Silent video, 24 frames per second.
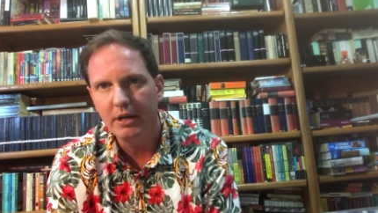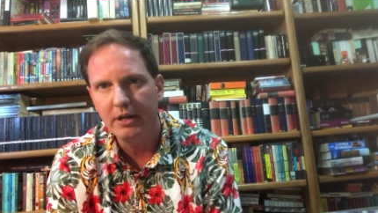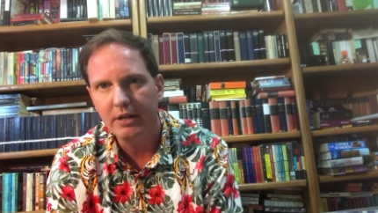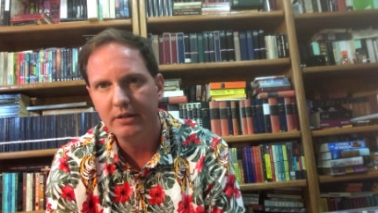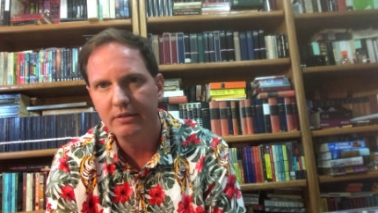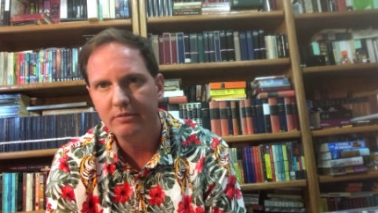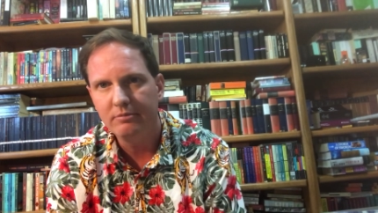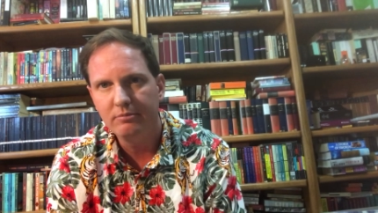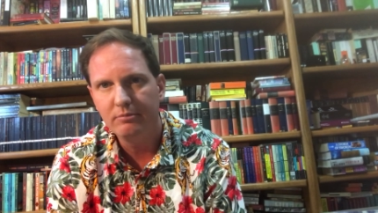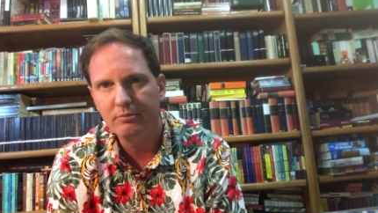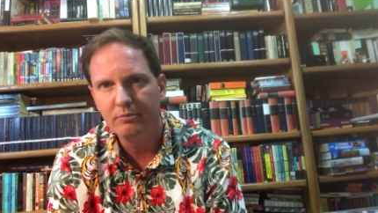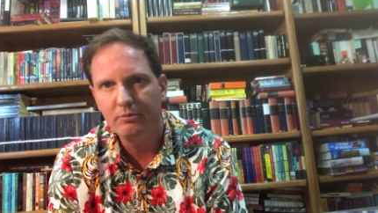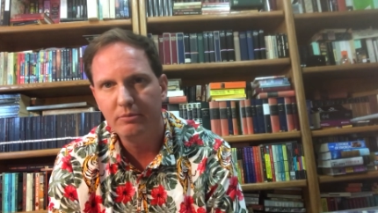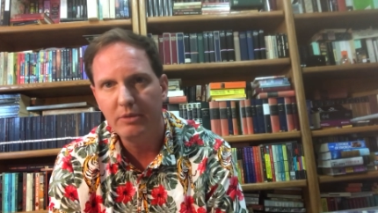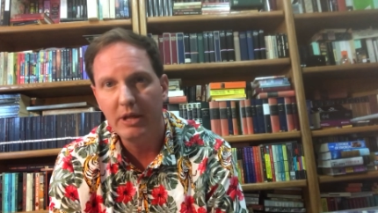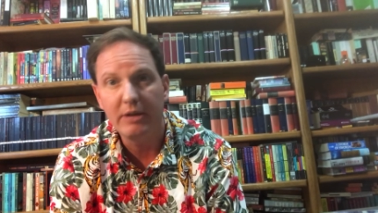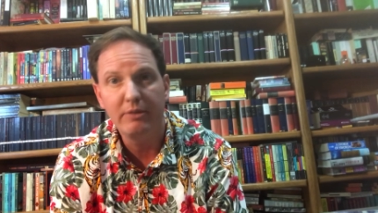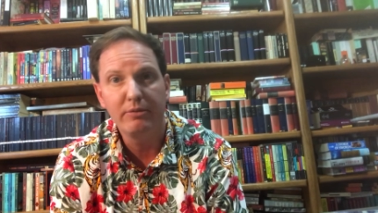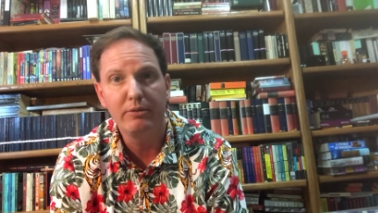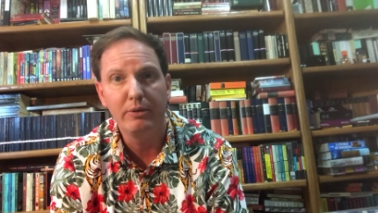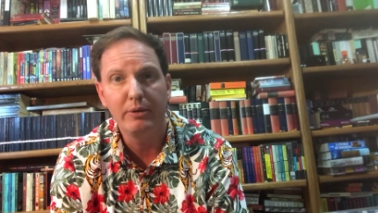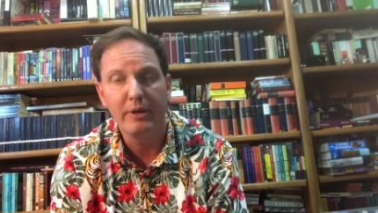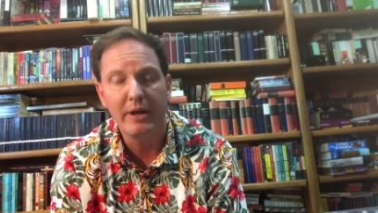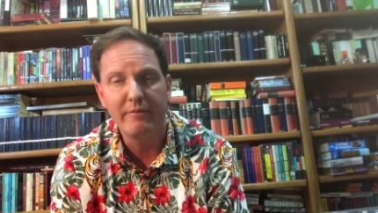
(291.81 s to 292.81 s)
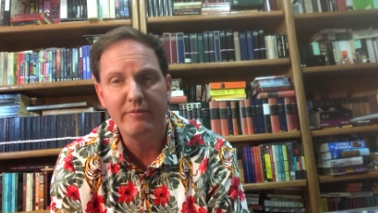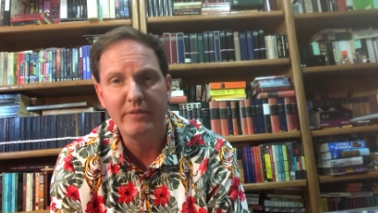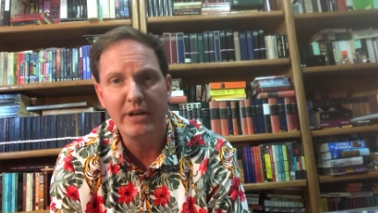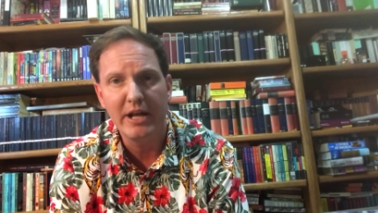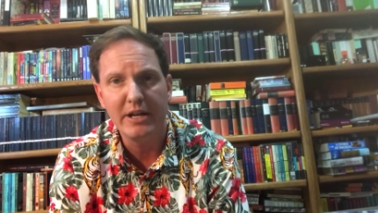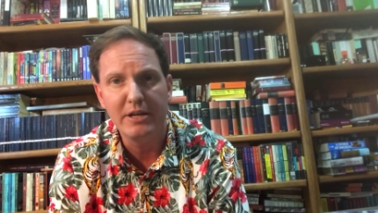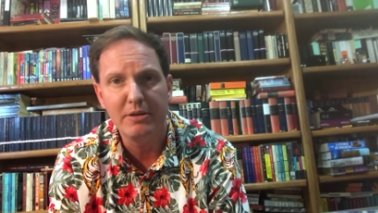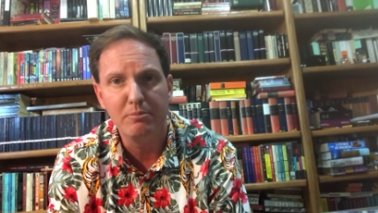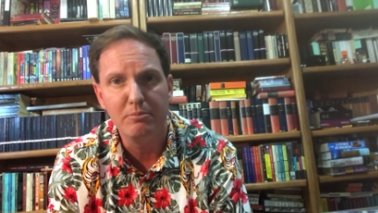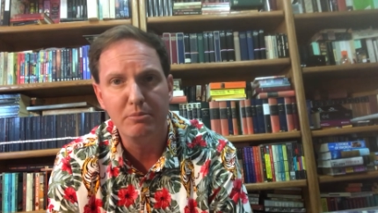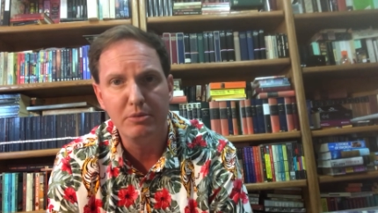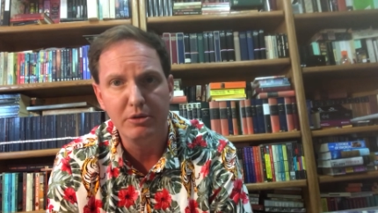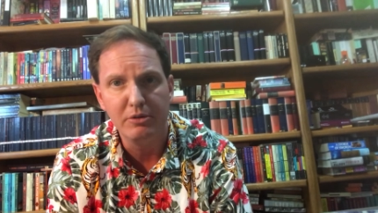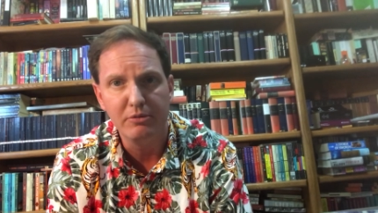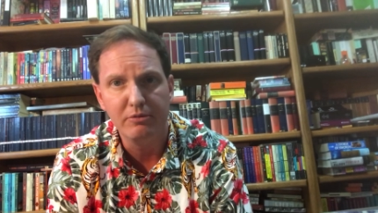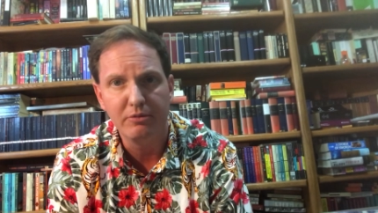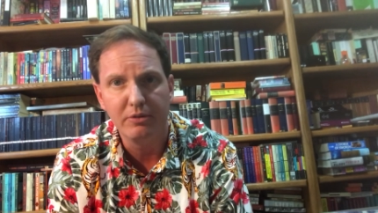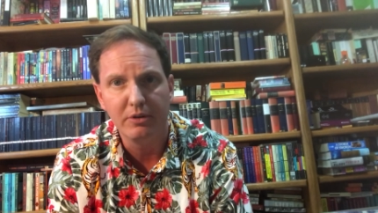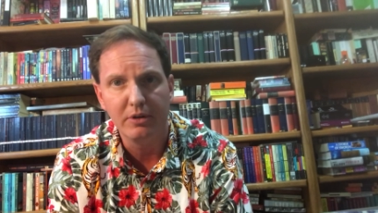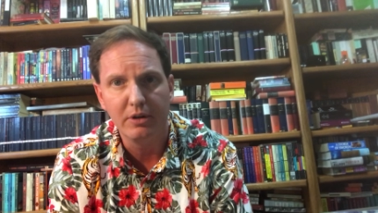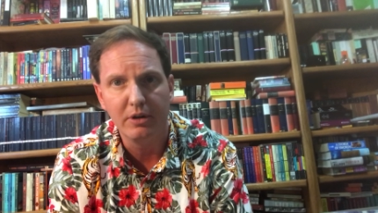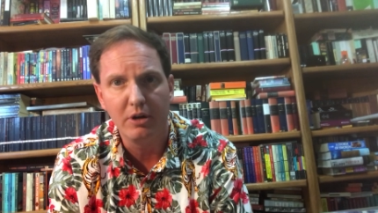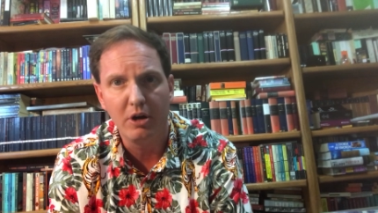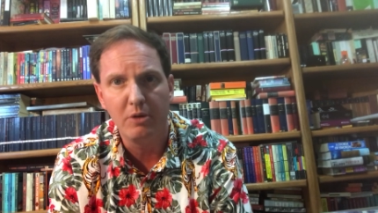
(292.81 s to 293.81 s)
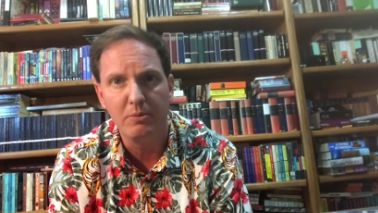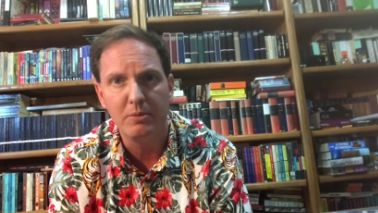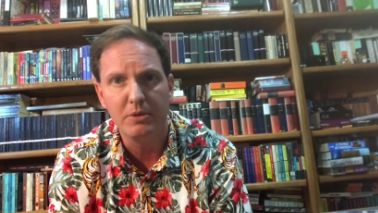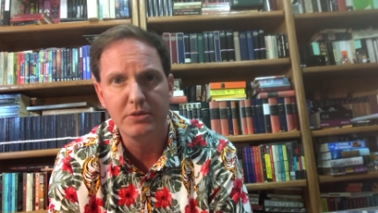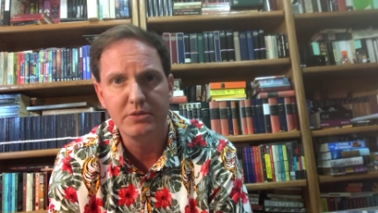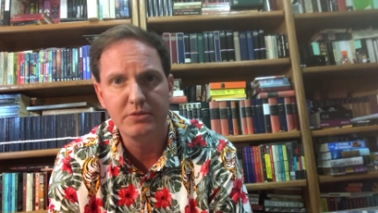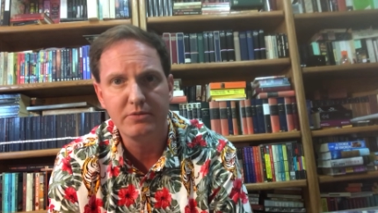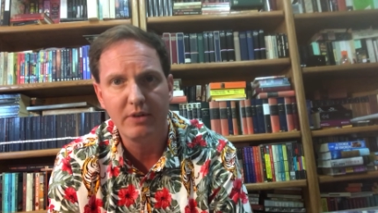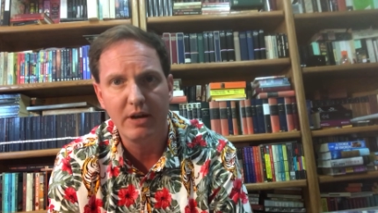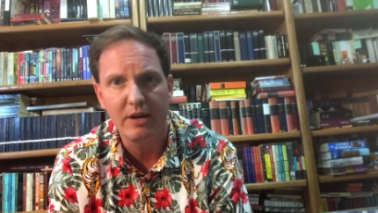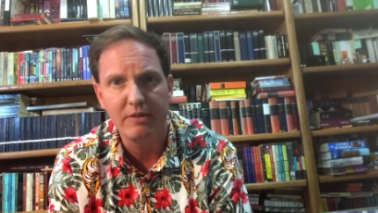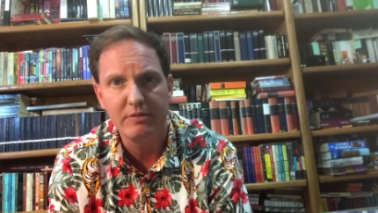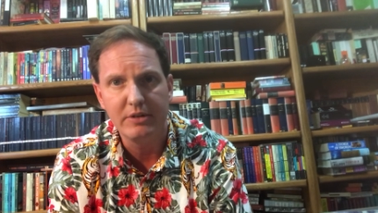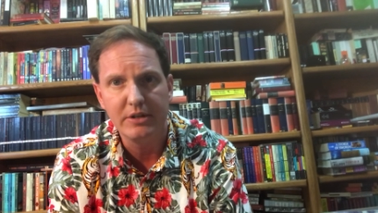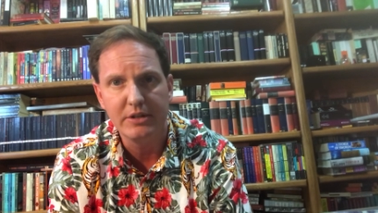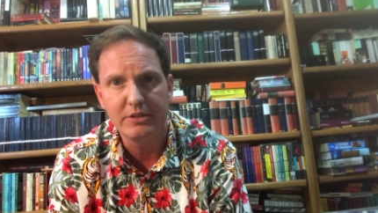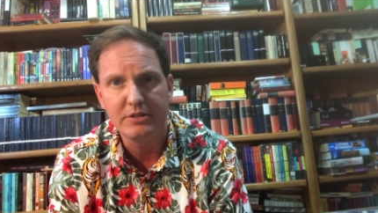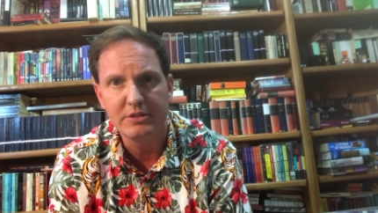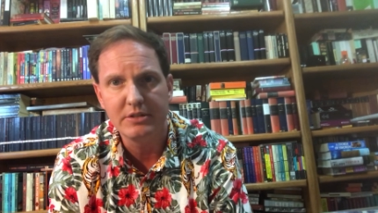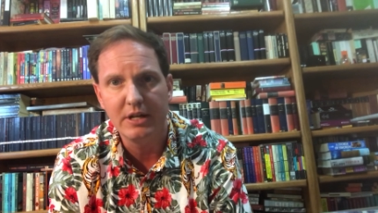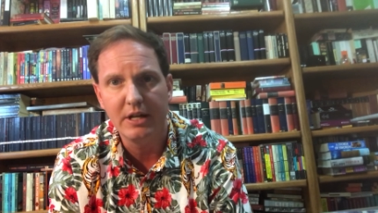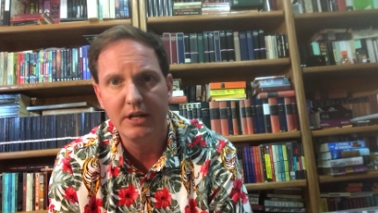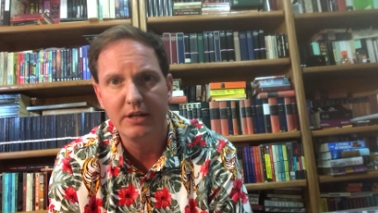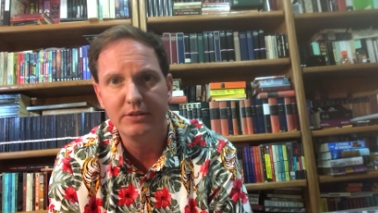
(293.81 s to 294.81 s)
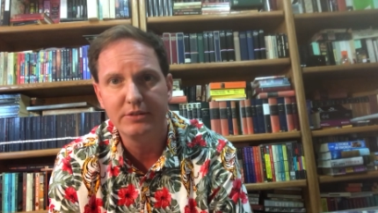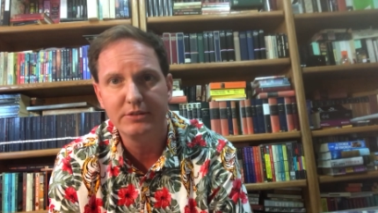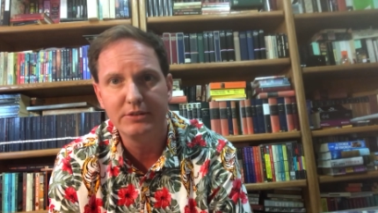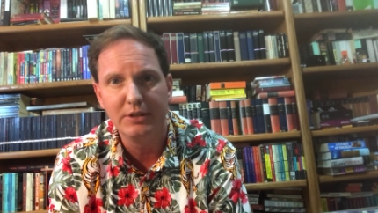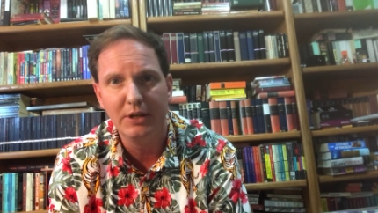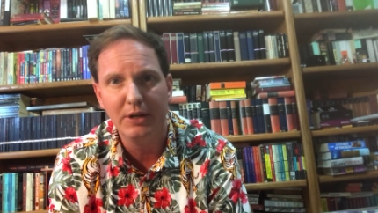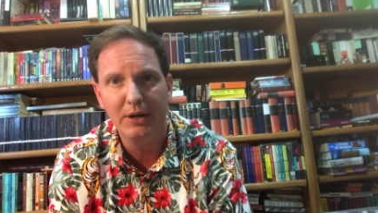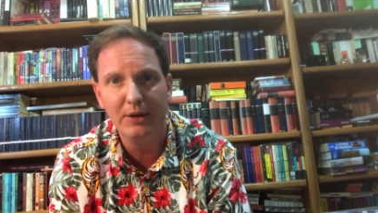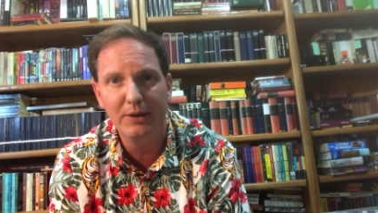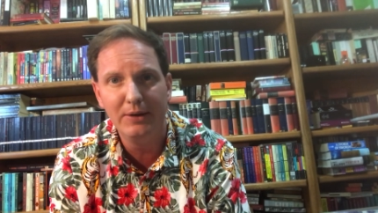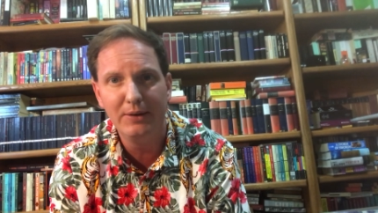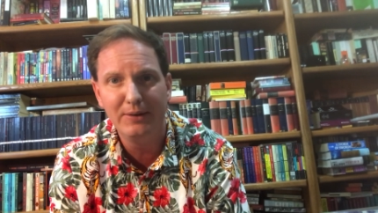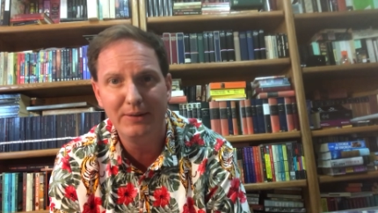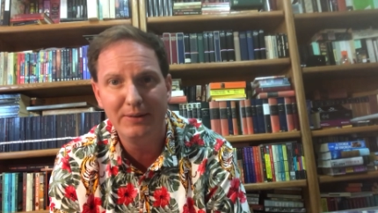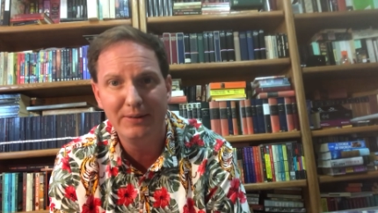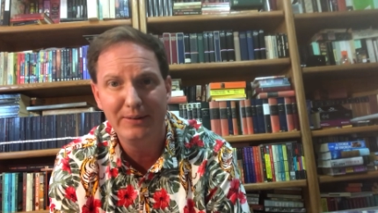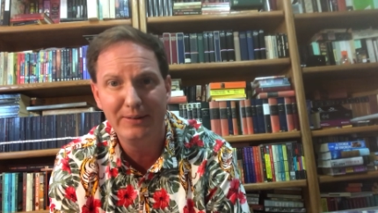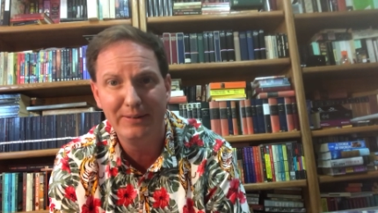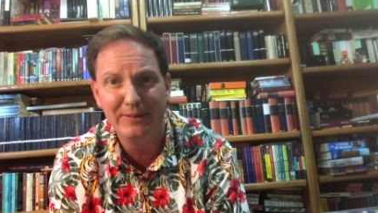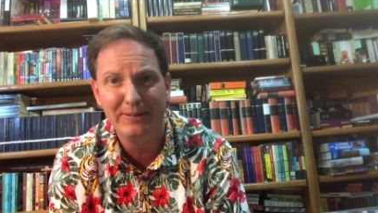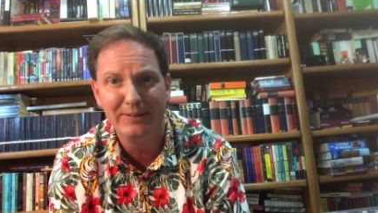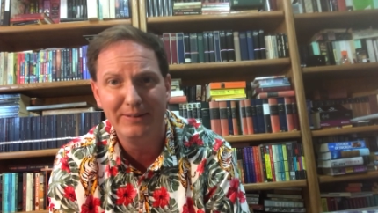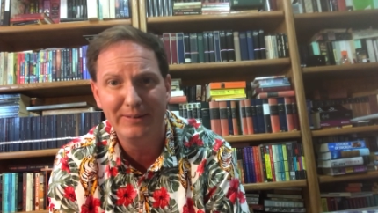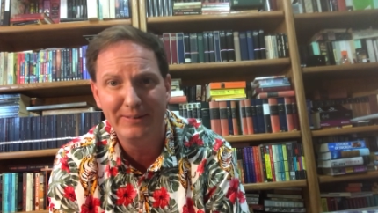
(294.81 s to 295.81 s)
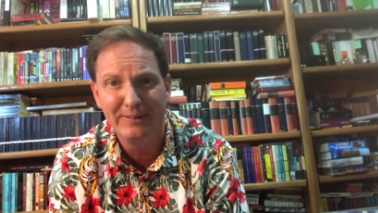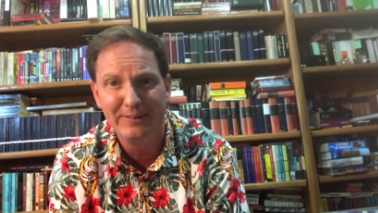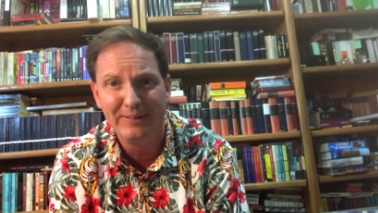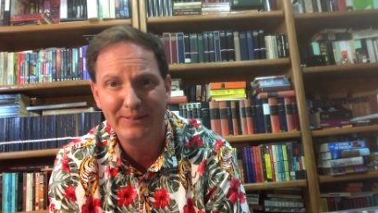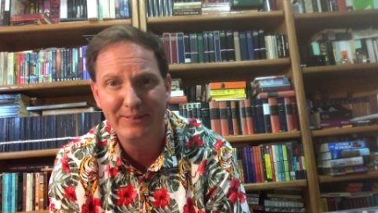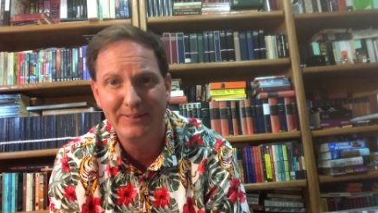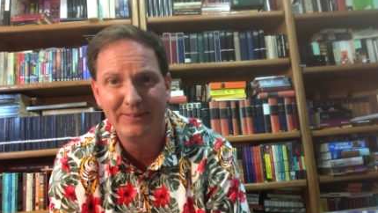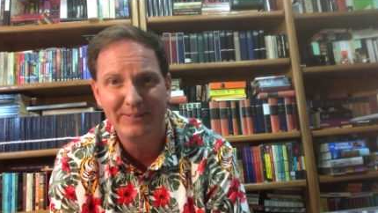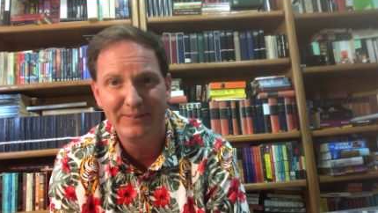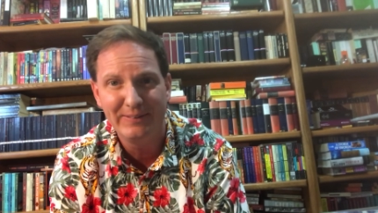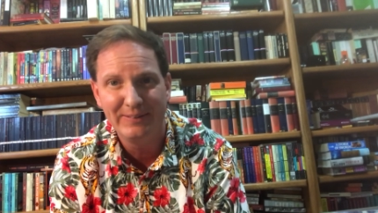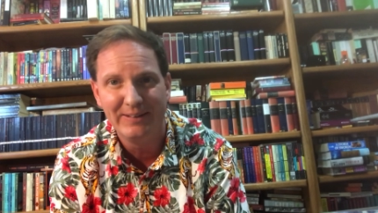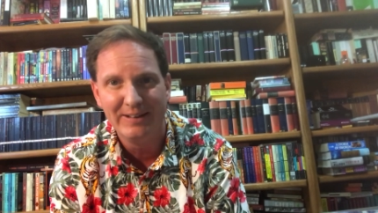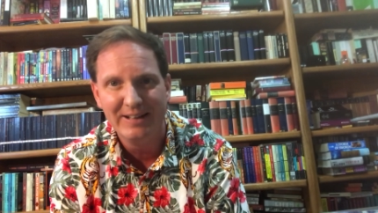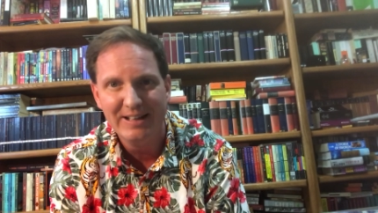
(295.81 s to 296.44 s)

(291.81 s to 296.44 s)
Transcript: And thankfully, we haven't had to move for almost five years now, so